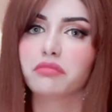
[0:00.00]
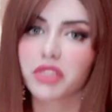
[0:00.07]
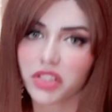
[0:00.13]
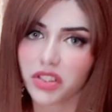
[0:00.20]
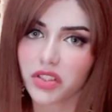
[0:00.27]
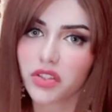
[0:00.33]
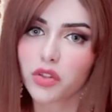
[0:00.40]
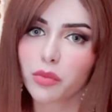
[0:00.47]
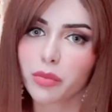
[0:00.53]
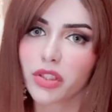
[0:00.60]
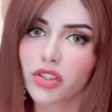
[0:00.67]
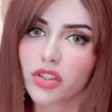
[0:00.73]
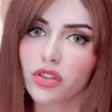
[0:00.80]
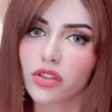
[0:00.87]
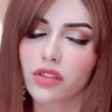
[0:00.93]
but she's super
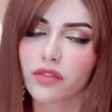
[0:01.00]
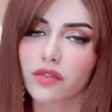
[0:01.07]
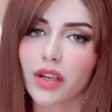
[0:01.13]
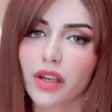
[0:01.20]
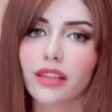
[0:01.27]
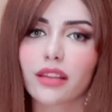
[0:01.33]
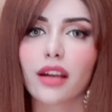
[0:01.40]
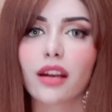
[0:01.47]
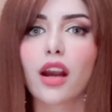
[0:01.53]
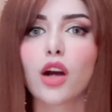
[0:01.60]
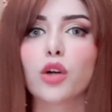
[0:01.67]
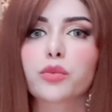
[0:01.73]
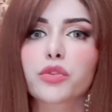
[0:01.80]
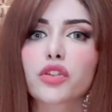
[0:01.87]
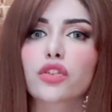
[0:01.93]
intuitive, and that
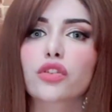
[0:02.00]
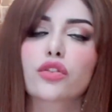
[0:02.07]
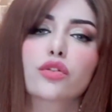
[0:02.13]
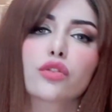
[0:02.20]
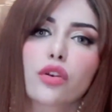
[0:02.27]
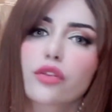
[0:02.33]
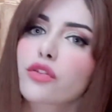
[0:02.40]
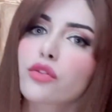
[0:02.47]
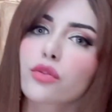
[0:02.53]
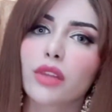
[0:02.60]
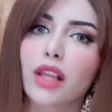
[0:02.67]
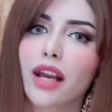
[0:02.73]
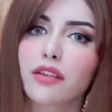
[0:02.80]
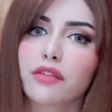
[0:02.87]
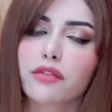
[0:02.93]
helps her go through
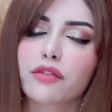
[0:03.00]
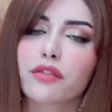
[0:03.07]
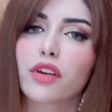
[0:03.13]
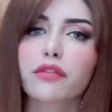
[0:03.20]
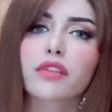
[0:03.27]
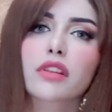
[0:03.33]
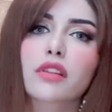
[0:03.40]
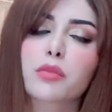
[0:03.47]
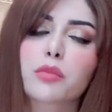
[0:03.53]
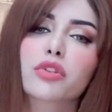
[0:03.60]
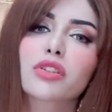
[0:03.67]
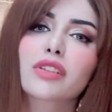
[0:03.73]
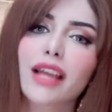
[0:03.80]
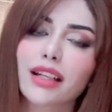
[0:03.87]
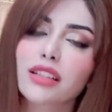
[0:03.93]
life with the
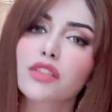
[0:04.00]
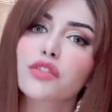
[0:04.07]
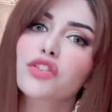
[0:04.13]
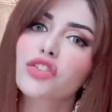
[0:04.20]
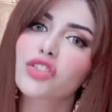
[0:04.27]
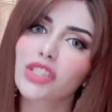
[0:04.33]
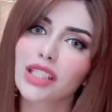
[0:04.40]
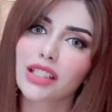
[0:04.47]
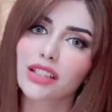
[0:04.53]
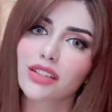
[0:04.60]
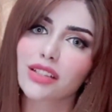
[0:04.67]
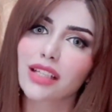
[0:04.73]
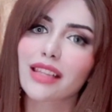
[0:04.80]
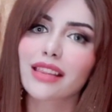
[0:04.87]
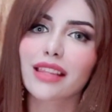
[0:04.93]
protective
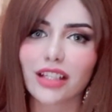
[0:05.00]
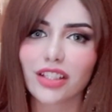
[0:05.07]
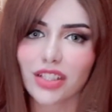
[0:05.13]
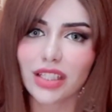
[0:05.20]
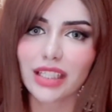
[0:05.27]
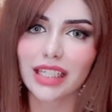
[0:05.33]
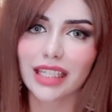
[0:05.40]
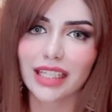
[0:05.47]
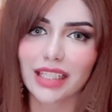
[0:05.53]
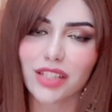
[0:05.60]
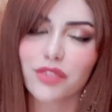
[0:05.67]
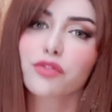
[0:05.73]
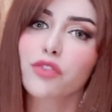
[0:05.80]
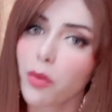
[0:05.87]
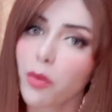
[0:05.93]
shield that she
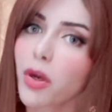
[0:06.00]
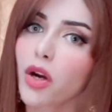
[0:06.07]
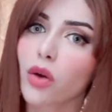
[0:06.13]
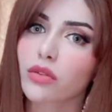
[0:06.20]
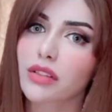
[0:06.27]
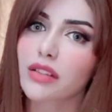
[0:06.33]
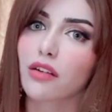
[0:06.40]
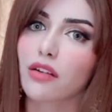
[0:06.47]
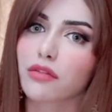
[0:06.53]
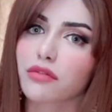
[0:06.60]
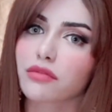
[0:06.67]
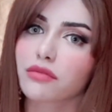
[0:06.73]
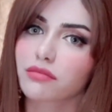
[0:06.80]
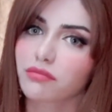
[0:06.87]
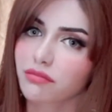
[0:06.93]
needs from her own self.
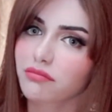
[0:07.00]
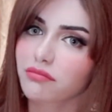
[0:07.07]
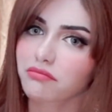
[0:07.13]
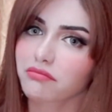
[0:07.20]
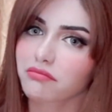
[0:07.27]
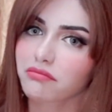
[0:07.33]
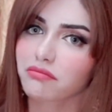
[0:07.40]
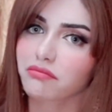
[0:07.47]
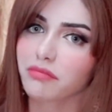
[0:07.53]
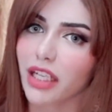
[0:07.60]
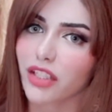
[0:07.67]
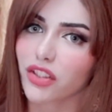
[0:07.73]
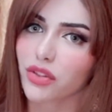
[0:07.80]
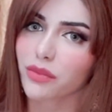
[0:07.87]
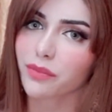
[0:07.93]

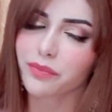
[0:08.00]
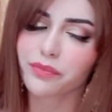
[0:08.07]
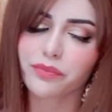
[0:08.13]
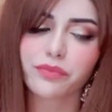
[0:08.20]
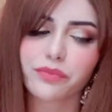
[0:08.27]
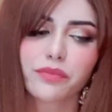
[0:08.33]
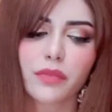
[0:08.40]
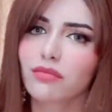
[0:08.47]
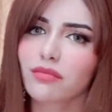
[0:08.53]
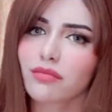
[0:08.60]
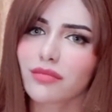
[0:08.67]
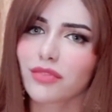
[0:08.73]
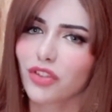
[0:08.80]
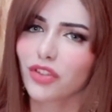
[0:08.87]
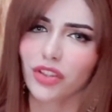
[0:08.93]
Mind you,
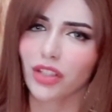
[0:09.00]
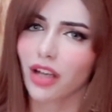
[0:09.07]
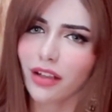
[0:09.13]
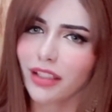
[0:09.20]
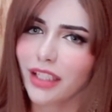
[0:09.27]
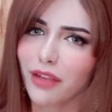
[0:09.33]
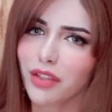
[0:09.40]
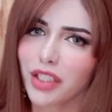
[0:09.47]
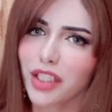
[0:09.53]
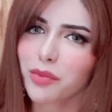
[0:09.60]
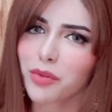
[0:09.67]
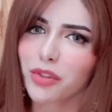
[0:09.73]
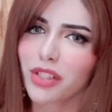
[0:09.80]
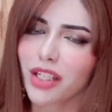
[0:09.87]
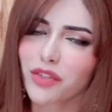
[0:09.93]
she hardly ever
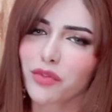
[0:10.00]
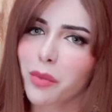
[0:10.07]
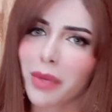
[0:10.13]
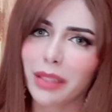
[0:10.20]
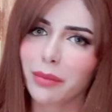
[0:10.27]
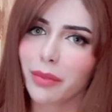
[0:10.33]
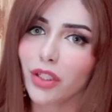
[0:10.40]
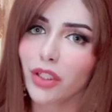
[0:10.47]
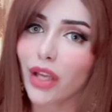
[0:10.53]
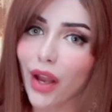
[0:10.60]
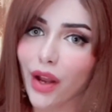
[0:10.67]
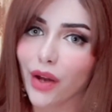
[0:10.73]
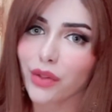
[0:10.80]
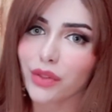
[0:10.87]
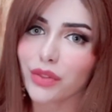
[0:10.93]
needs protection anybody
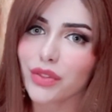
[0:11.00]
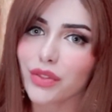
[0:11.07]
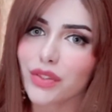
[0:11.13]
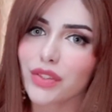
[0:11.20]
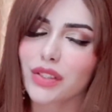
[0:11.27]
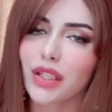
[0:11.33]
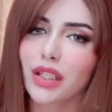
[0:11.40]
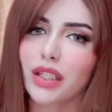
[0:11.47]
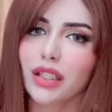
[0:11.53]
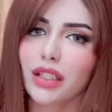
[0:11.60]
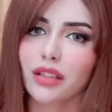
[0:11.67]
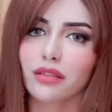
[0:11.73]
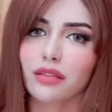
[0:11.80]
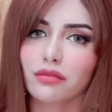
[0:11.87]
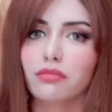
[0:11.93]
else,
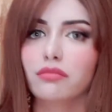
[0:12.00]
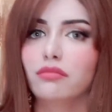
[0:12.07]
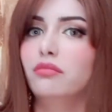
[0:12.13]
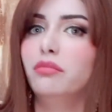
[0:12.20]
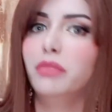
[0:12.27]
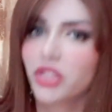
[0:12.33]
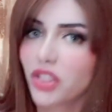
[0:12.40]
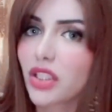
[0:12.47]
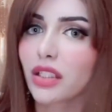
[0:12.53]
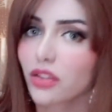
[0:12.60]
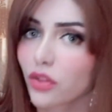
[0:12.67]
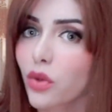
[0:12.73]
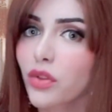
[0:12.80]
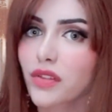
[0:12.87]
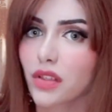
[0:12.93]
but she
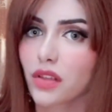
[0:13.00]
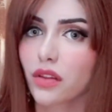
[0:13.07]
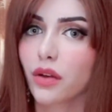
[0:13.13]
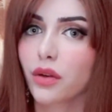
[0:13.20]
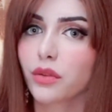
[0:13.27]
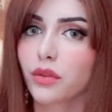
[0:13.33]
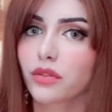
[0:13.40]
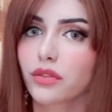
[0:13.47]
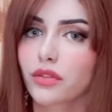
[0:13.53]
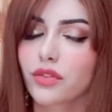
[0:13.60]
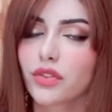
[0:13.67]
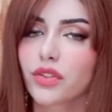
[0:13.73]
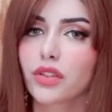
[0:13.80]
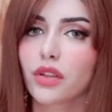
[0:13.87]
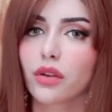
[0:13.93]
adores it though.
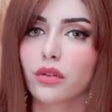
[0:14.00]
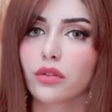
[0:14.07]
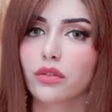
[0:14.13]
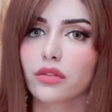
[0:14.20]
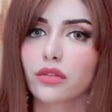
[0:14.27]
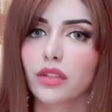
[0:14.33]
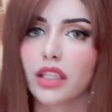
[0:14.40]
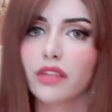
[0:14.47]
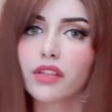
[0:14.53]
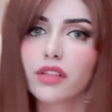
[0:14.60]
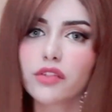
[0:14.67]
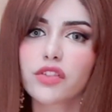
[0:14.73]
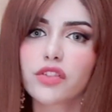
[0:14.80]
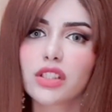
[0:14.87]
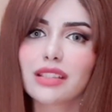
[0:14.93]
So even
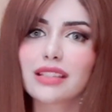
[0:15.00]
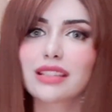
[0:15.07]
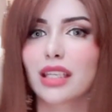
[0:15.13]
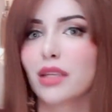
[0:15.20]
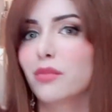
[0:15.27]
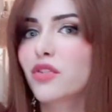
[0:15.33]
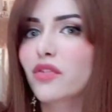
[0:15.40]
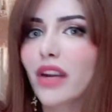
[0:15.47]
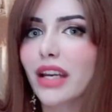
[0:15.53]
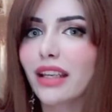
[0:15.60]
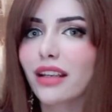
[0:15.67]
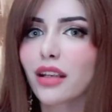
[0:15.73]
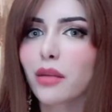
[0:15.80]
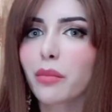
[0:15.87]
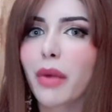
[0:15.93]
if she seems
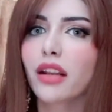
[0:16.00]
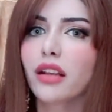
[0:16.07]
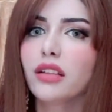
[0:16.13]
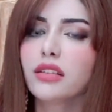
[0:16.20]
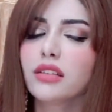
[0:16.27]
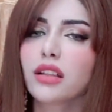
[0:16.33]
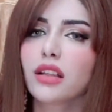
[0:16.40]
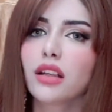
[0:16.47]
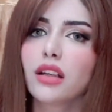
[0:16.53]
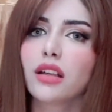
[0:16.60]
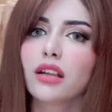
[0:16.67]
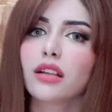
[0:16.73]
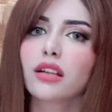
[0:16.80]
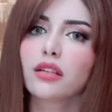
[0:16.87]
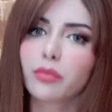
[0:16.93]
very independent,
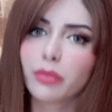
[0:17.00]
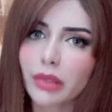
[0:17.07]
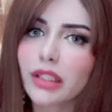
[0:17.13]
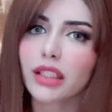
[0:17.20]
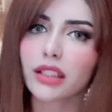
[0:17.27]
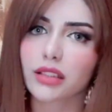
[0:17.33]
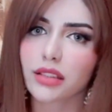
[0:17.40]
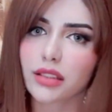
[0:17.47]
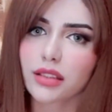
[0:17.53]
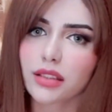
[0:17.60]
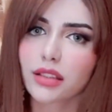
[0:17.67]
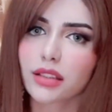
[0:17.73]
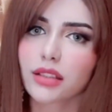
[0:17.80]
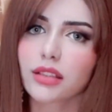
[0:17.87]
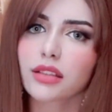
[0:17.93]
please
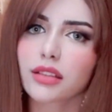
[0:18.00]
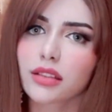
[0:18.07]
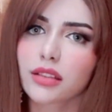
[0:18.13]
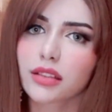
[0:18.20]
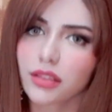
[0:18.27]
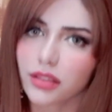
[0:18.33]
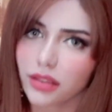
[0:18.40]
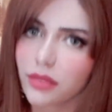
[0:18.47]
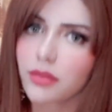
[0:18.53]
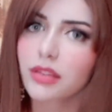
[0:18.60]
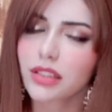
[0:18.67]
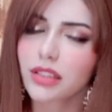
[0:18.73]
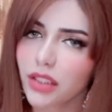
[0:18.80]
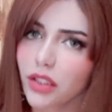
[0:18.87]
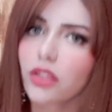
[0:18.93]

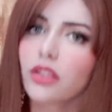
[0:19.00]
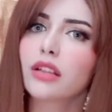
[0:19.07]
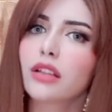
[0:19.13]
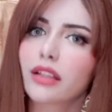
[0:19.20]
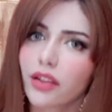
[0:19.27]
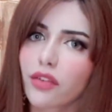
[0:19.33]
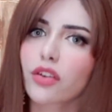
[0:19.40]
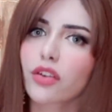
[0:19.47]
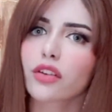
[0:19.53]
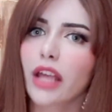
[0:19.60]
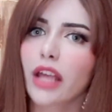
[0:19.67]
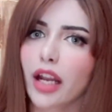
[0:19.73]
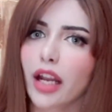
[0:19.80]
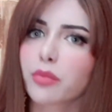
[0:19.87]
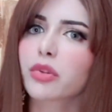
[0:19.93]
still give her
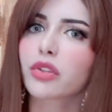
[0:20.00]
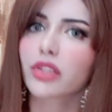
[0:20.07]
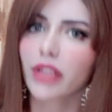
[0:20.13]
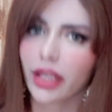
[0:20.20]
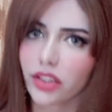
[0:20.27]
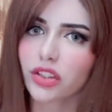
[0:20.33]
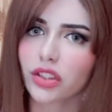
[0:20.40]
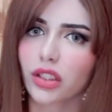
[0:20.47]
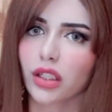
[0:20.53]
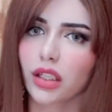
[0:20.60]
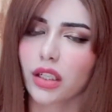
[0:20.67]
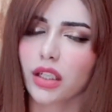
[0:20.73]
that protection,